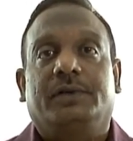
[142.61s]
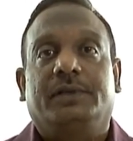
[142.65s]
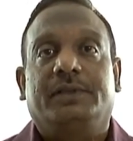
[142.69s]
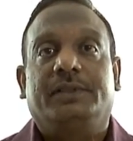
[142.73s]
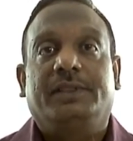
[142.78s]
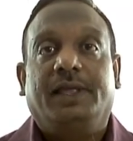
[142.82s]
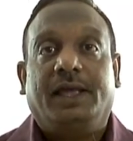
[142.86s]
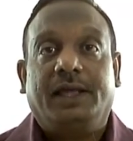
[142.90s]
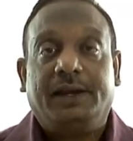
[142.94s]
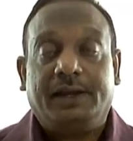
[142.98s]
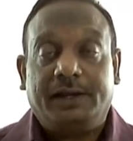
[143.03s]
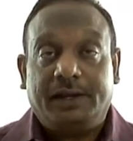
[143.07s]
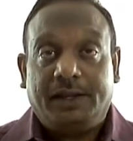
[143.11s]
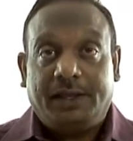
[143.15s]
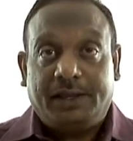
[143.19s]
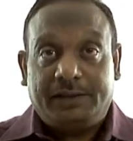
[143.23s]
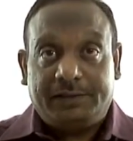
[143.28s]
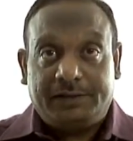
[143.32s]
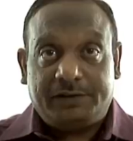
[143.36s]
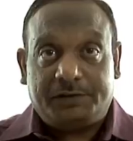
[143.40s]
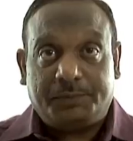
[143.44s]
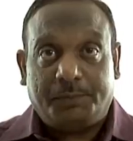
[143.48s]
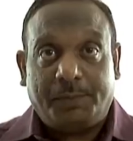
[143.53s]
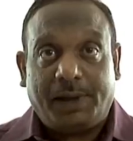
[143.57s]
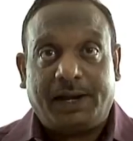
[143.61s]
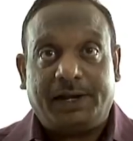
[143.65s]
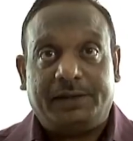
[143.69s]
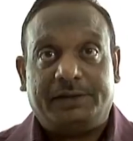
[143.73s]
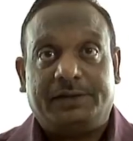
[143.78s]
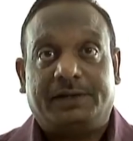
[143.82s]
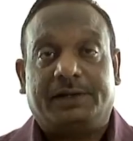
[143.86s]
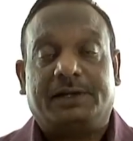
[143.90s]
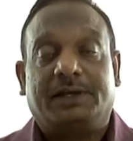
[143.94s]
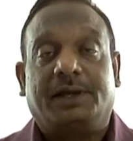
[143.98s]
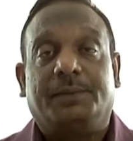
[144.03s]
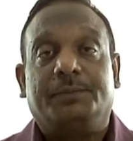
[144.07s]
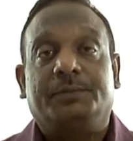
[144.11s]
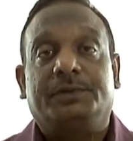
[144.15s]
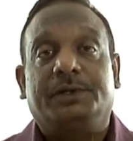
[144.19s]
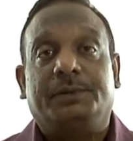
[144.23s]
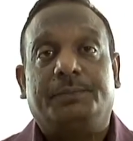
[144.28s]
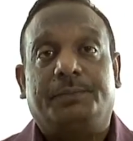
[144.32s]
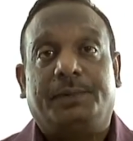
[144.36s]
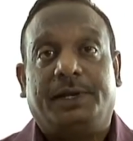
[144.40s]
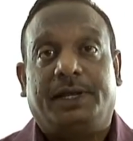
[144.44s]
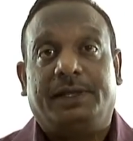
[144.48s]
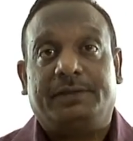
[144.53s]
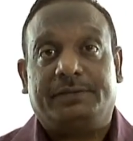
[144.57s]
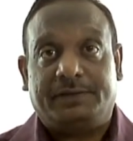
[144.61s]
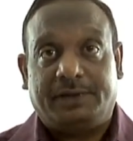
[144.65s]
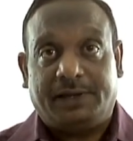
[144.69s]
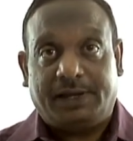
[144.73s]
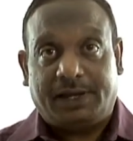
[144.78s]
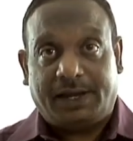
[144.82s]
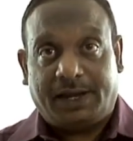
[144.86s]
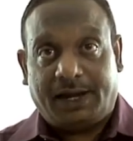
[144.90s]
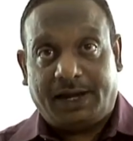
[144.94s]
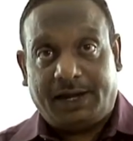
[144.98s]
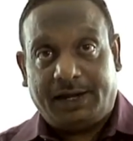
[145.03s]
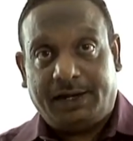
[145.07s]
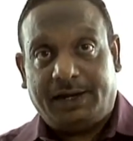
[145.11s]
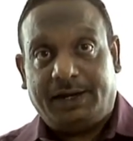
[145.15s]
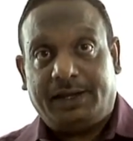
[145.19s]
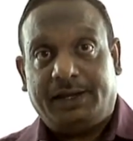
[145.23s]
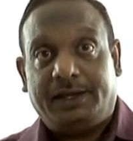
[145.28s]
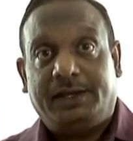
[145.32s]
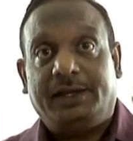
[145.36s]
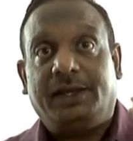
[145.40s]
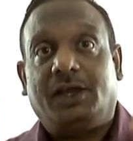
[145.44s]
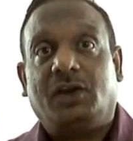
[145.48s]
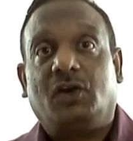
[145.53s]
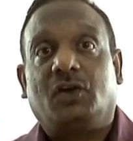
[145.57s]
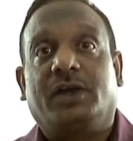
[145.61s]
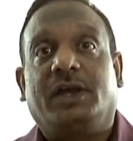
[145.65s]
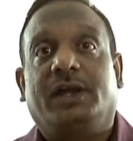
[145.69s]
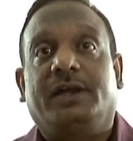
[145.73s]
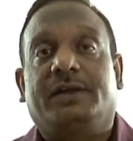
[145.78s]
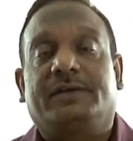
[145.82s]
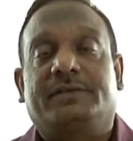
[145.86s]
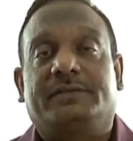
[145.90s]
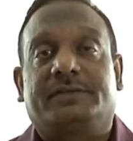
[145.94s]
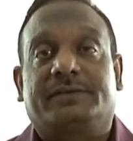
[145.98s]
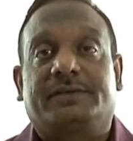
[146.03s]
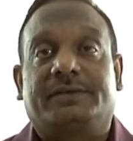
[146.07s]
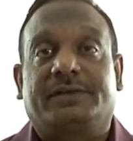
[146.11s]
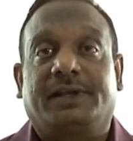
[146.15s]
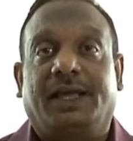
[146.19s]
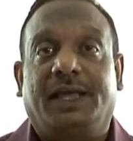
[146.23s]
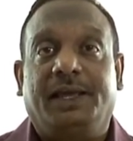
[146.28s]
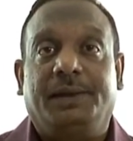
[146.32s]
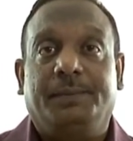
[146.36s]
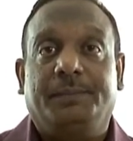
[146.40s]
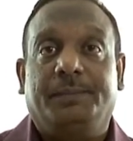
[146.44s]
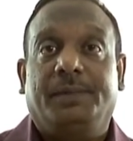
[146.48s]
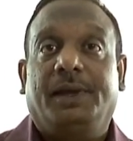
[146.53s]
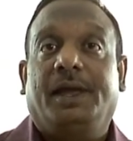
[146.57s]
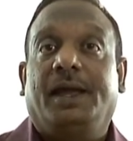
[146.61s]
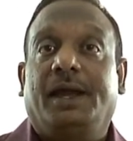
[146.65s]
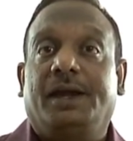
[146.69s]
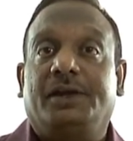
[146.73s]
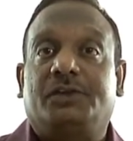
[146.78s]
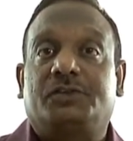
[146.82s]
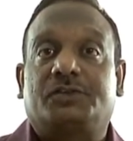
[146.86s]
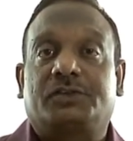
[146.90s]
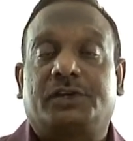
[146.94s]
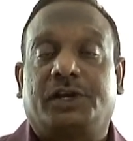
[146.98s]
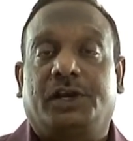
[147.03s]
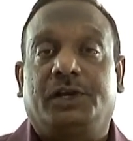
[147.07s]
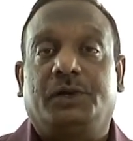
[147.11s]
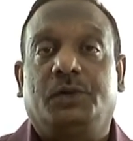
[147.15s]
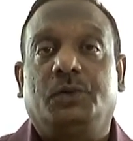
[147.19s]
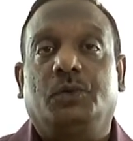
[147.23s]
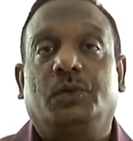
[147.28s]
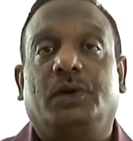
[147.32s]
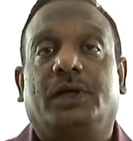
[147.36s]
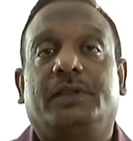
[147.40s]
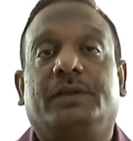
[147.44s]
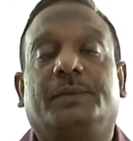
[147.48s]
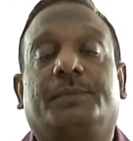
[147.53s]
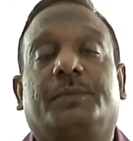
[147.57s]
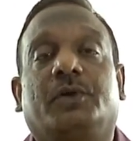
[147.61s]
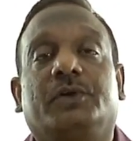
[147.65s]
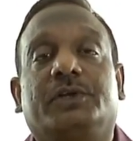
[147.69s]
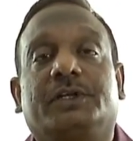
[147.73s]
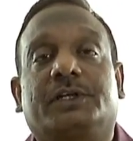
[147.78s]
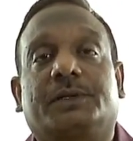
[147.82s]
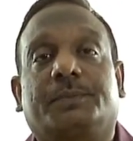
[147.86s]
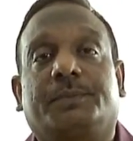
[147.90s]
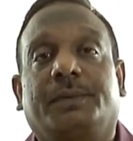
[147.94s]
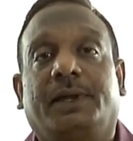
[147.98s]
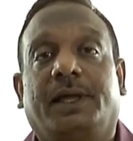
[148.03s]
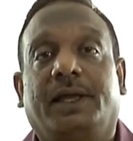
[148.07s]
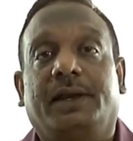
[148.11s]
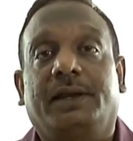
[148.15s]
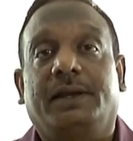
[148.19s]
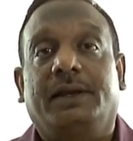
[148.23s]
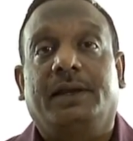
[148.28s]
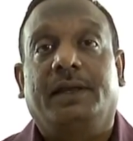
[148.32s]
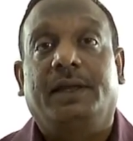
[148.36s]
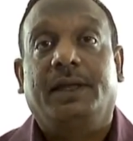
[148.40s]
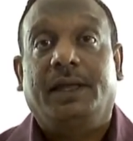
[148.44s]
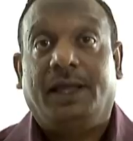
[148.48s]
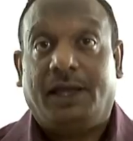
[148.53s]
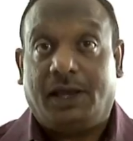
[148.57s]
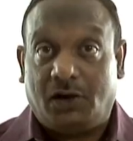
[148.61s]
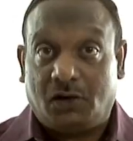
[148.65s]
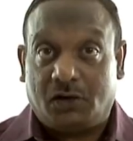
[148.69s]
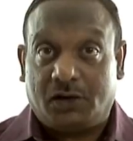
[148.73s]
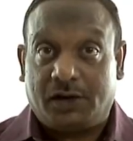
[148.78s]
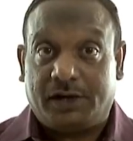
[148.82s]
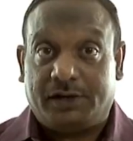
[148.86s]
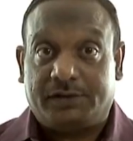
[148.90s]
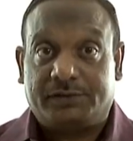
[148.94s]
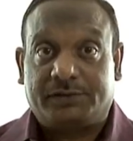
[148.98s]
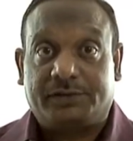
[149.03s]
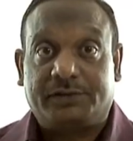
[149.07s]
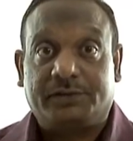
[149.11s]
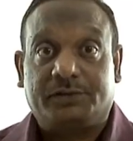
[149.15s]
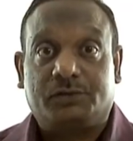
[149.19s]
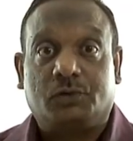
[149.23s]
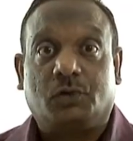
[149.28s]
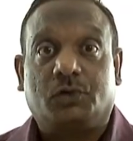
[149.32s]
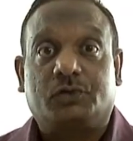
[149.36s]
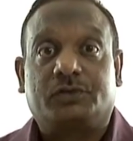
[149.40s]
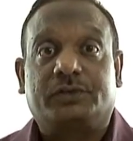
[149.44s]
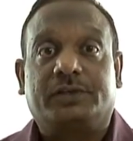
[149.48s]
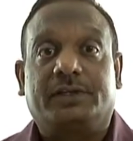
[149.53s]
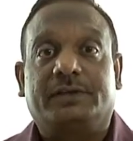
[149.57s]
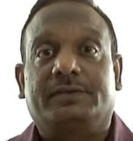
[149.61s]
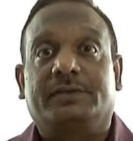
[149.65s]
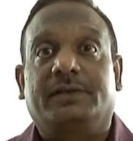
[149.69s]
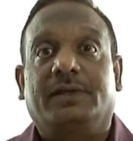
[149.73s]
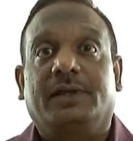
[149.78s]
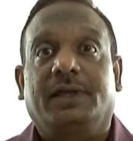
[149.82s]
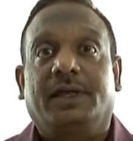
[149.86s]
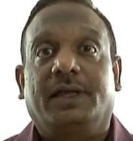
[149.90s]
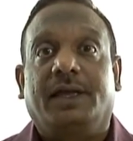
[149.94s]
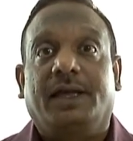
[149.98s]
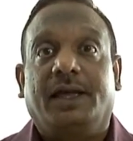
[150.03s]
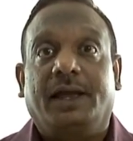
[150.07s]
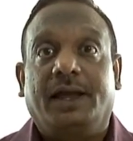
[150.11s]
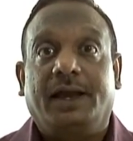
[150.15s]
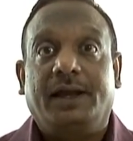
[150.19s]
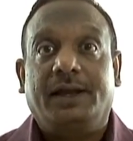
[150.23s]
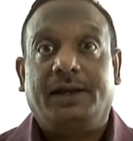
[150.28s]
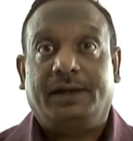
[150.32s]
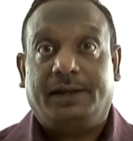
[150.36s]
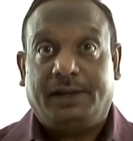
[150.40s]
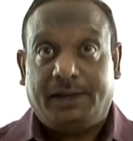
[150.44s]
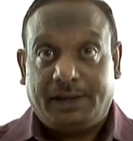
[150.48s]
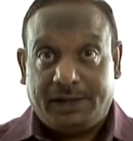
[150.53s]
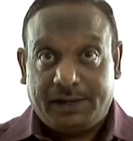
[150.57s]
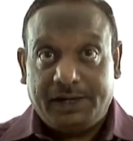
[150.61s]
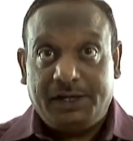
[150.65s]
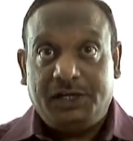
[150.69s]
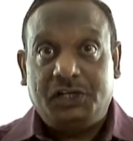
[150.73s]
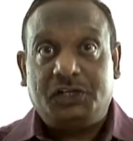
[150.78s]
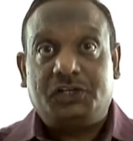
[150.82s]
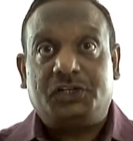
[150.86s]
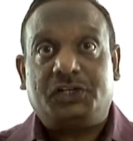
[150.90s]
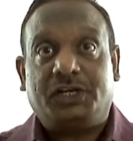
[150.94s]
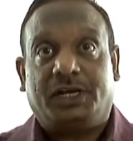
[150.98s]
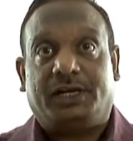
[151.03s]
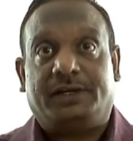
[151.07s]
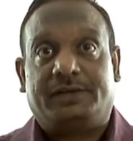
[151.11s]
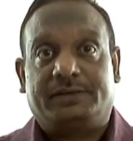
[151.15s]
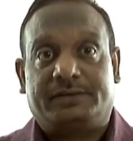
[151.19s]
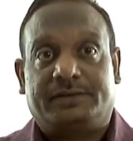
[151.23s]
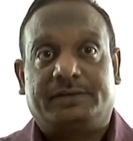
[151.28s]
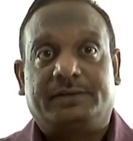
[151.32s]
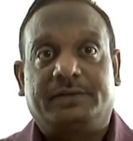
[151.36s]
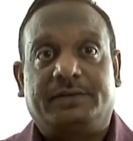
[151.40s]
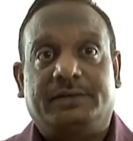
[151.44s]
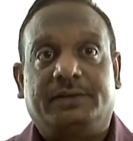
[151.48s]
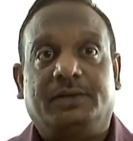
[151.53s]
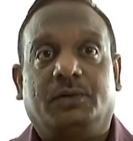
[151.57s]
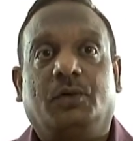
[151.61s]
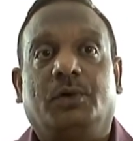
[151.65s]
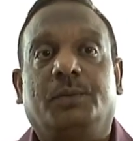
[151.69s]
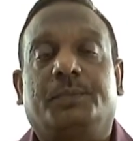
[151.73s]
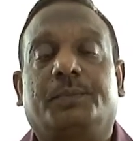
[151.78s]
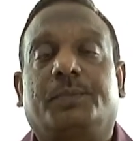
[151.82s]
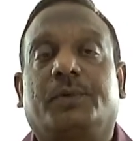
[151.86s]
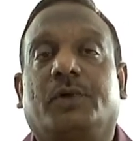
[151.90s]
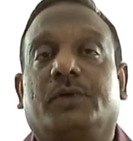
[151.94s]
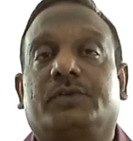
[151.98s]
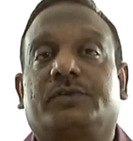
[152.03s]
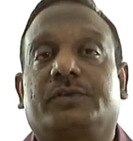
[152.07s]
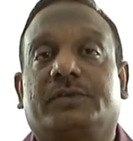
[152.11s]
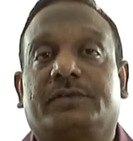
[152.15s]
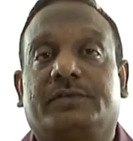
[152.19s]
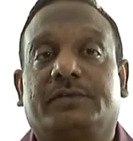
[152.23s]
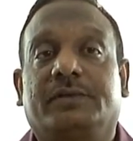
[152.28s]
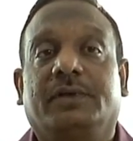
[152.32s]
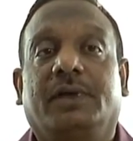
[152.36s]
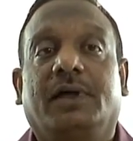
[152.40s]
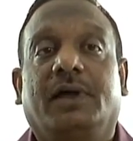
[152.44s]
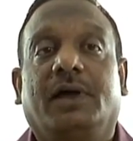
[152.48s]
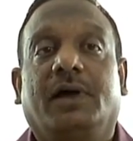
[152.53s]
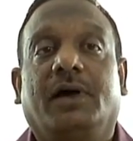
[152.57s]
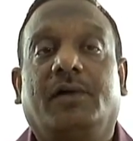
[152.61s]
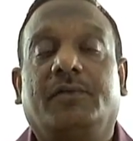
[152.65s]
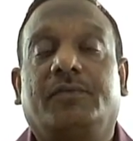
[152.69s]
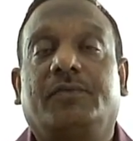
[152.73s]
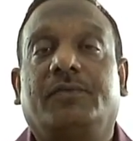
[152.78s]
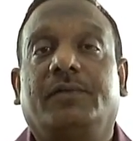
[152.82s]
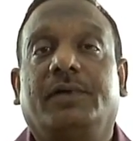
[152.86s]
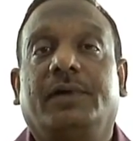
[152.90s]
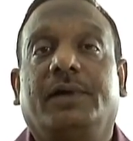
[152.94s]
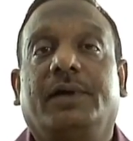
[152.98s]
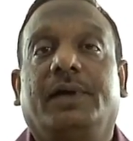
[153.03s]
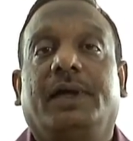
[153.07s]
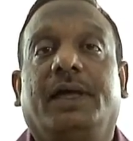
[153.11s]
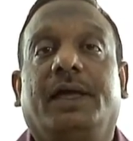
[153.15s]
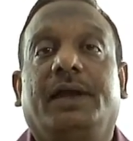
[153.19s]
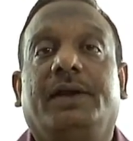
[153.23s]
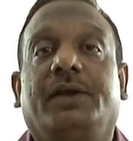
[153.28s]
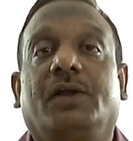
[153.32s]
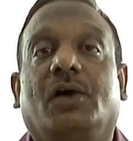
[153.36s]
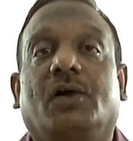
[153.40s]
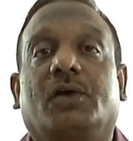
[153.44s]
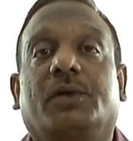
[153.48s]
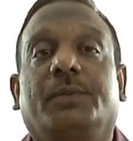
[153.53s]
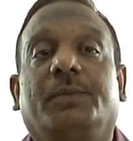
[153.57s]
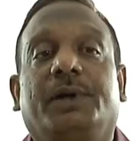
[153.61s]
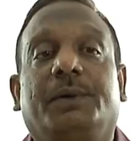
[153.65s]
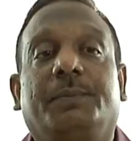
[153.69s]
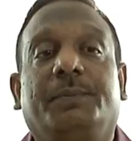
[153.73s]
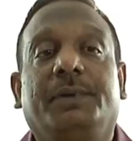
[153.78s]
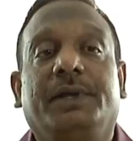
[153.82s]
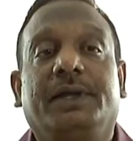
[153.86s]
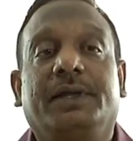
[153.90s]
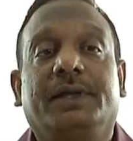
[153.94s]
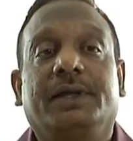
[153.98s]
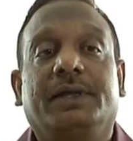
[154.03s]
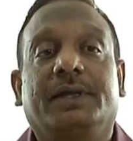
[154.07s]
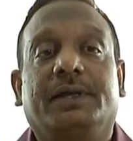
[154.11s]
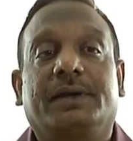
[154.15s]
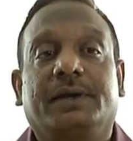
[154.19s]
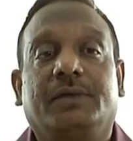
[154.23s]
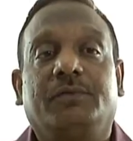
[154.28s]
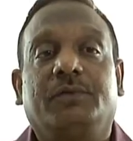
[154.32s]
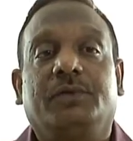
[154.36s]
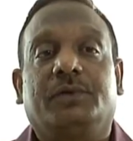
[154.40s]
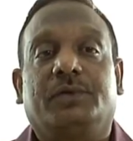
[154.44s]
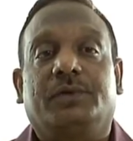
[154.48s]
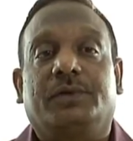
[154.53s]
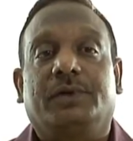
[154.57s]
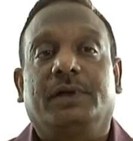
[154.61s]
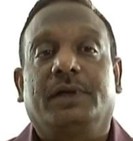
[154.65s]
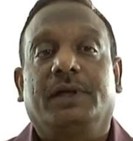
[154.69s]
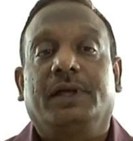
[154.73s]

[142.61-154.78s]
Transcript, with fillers: Then this manager comes in place and he allocates time and schedule on the project plan, allocates resources and initiates the whole process of a document being reviewed.